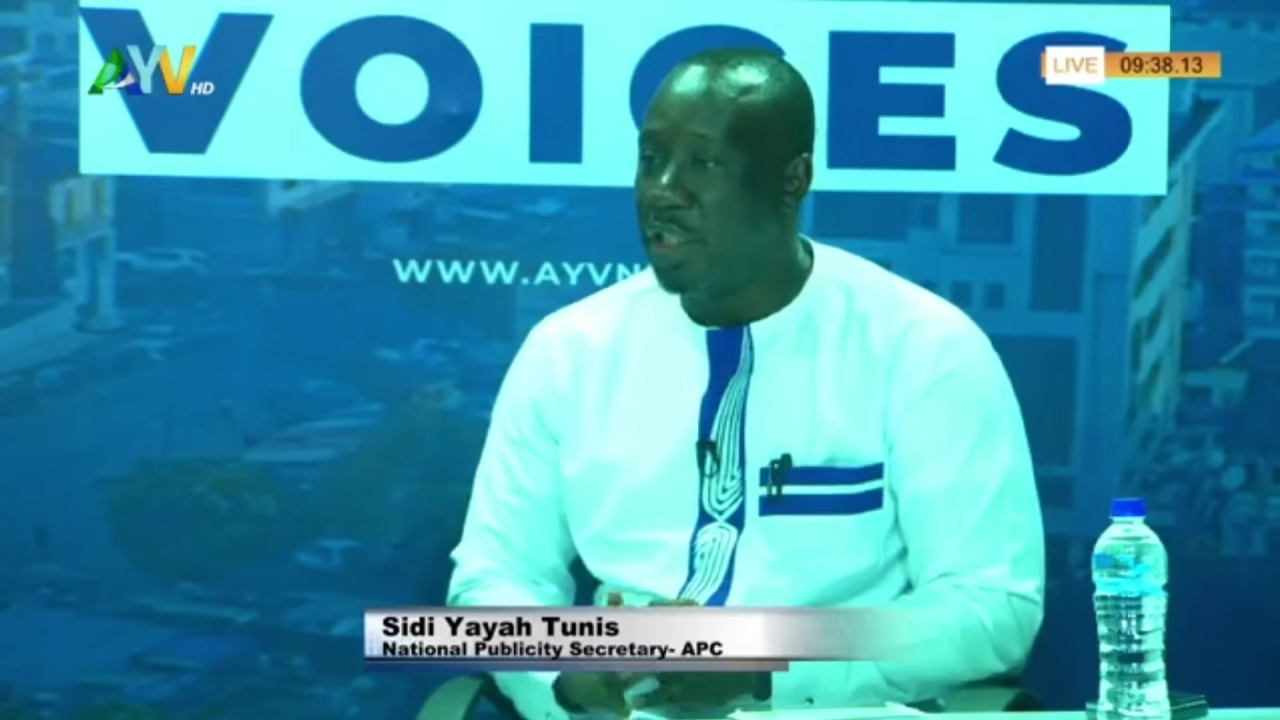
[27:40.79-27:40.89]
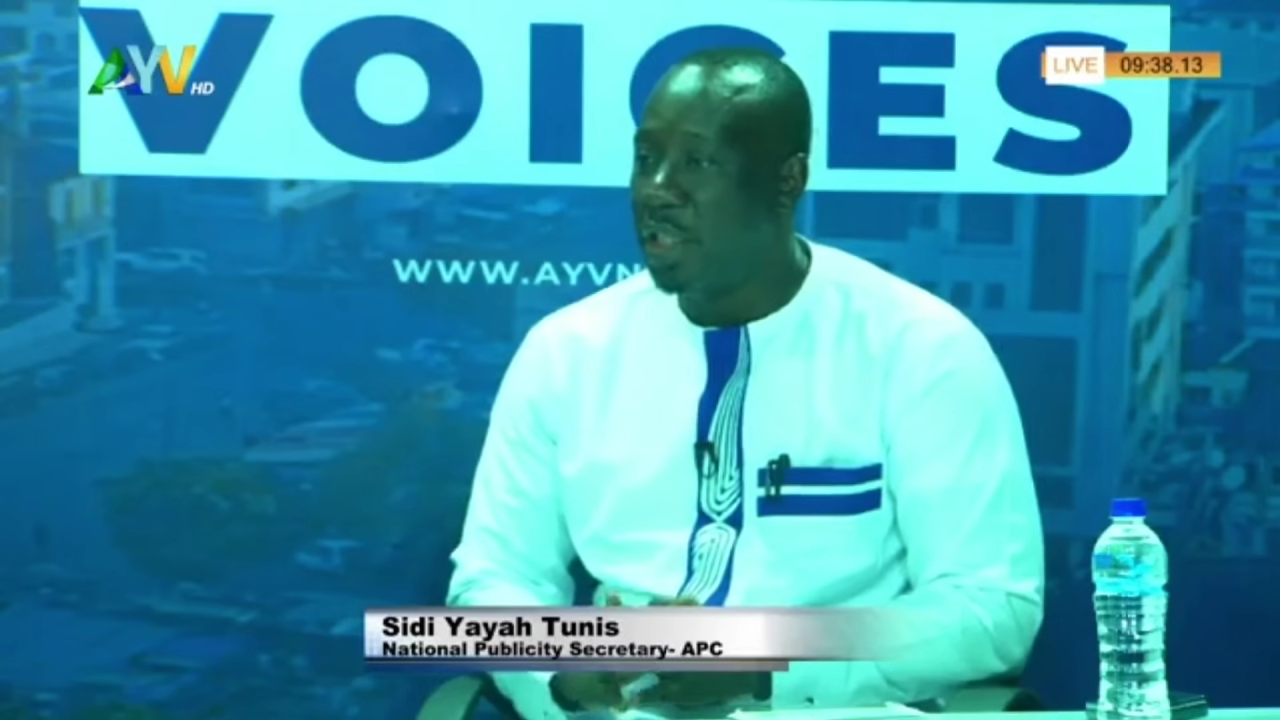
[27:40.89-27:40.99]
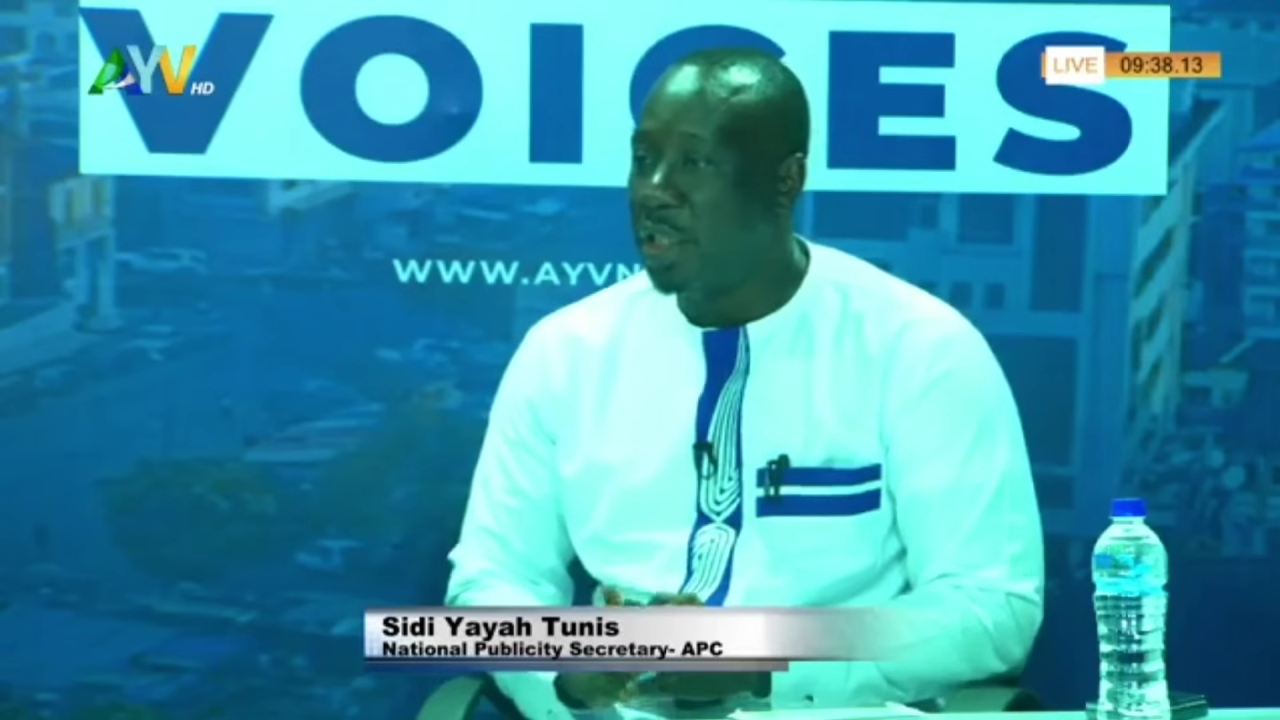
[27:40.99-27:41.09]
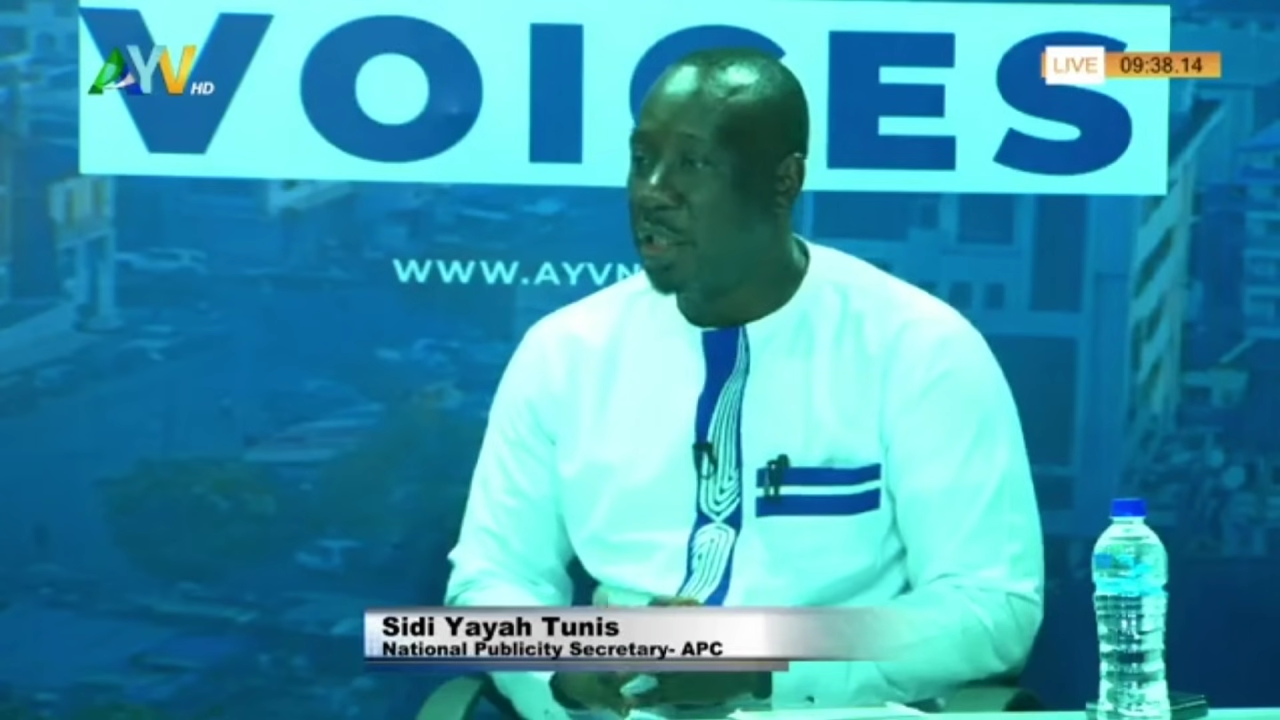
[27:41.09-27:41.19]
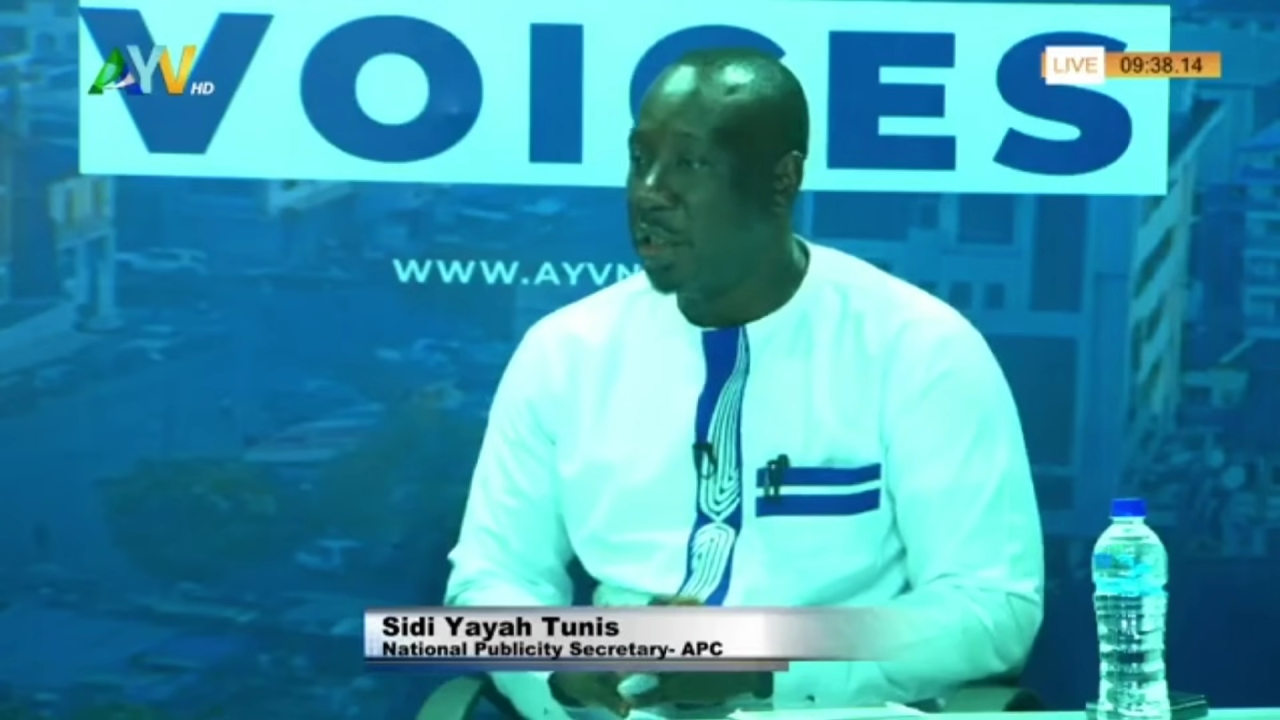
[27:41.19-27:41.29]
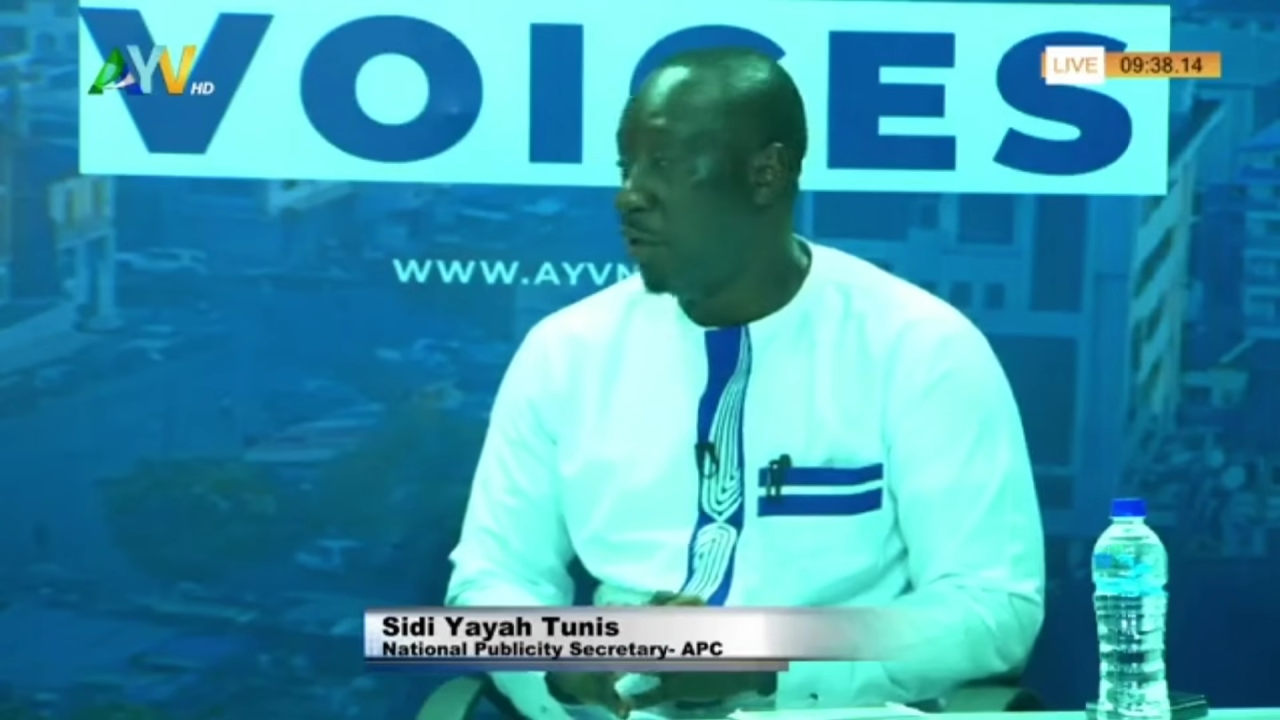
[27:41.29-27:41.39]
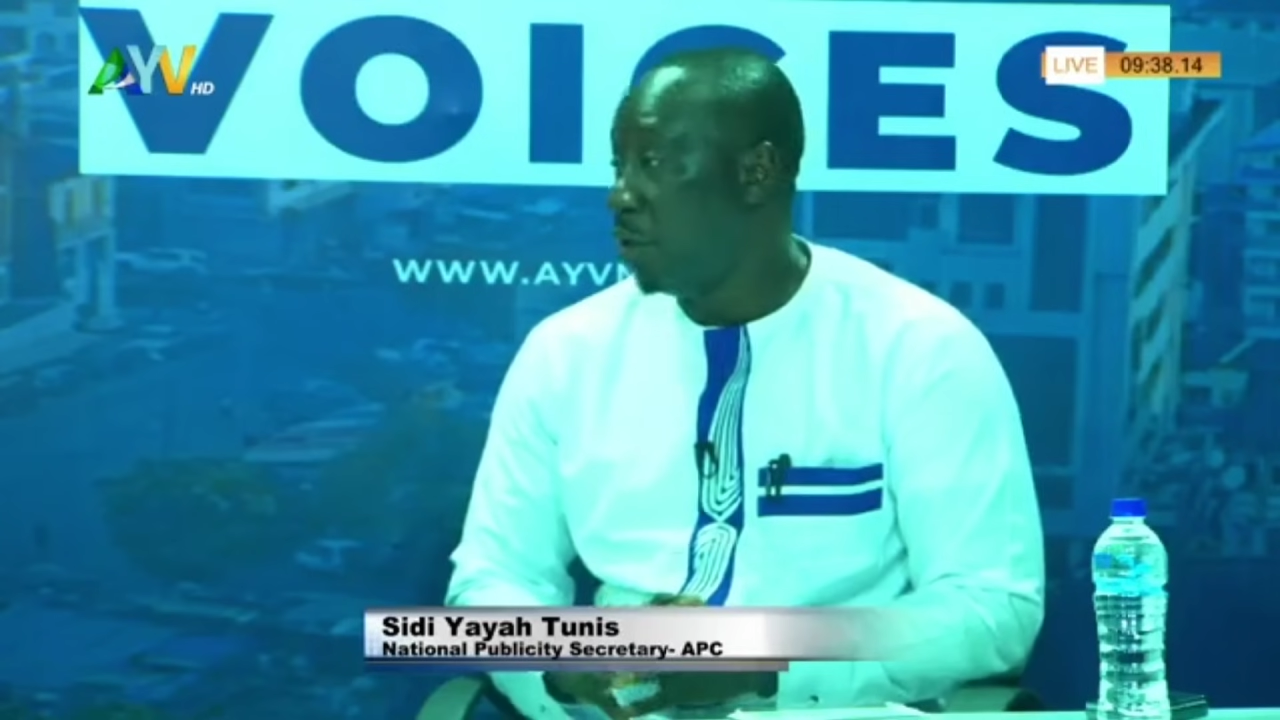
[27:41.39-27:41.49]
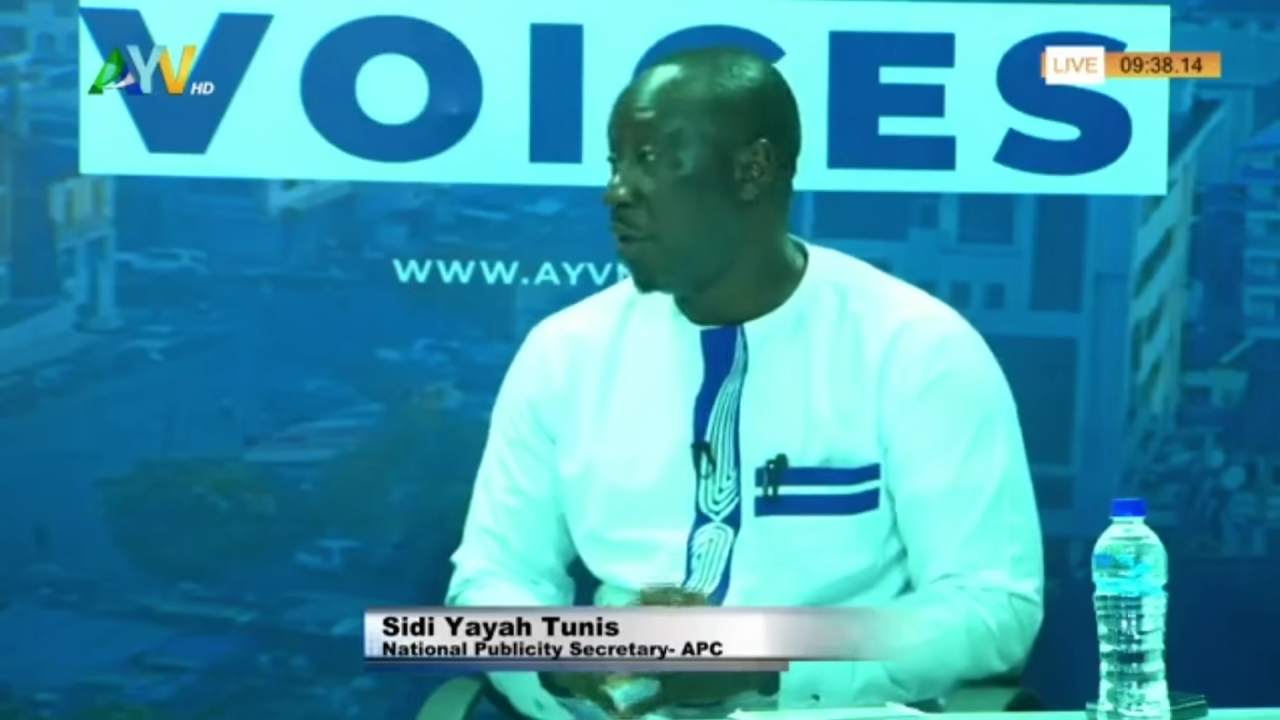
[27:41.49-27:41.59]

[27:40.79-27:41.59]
they for don't